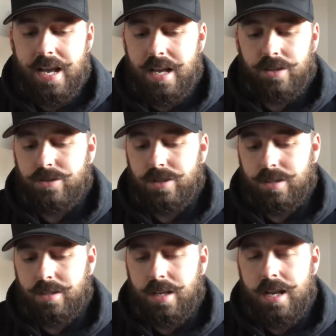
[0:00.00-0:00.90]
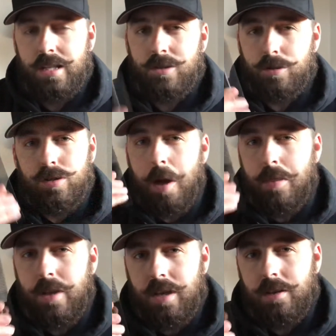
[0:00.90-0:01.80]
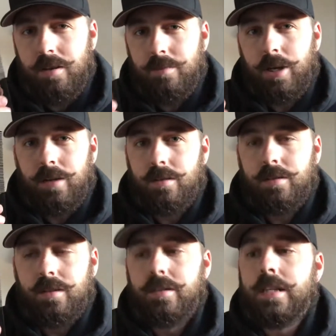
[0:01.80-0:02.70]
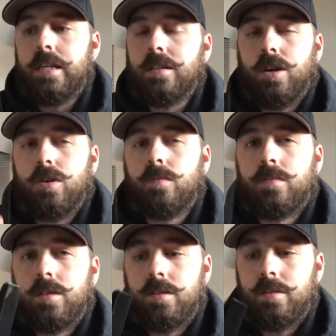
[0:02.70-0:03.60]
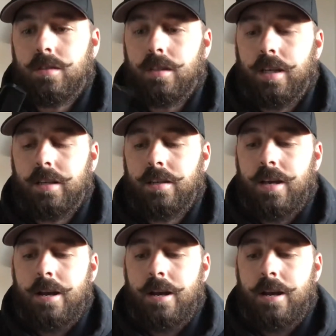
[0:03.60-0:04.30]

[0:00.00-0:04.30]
And it's just, there's nothing good about these combs, okay?